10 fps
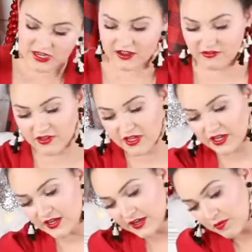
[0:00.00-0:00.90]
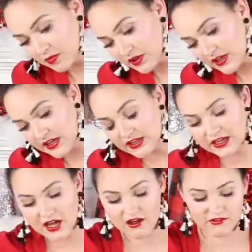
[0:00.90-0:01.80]
that I've completely
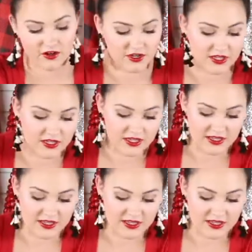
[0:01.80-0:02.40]
covered